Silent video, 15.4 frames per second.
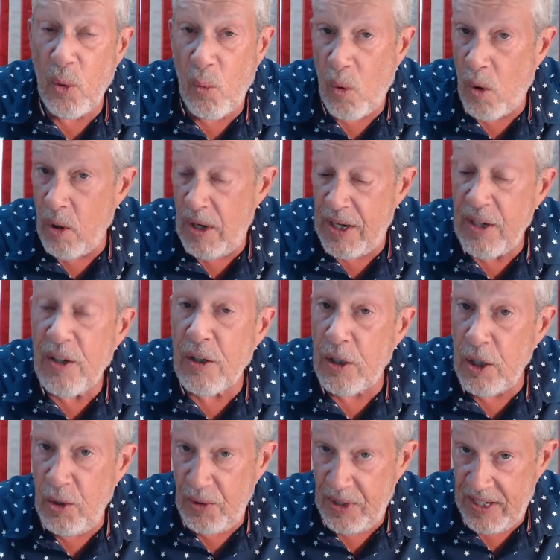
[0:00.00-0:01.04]
war
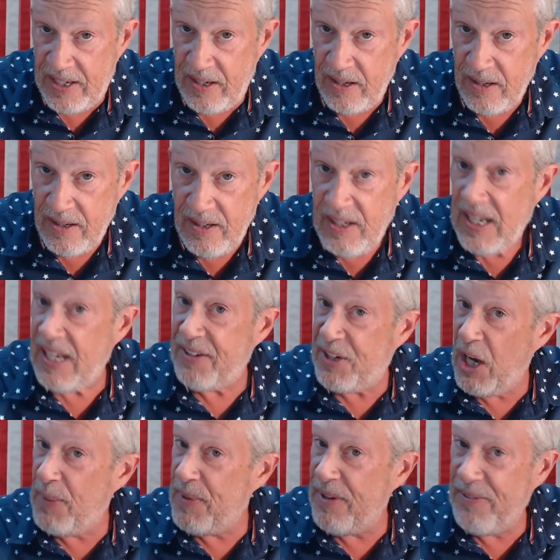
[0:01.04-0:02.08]
included, and
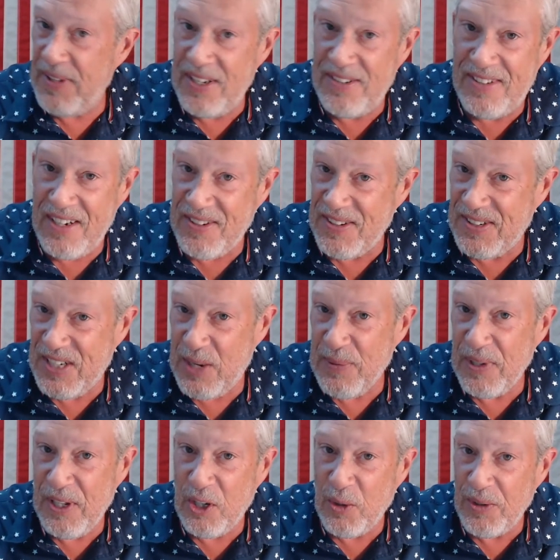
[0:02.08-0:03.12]
tell me if this doesn't seem a
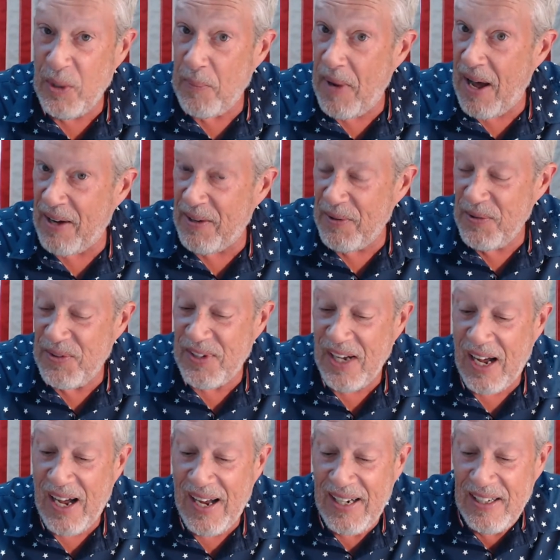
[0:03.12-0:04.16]
little on the modern
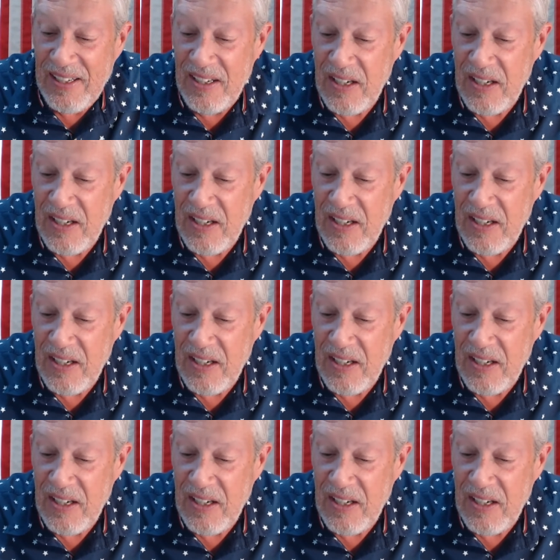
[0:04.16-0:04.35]
side,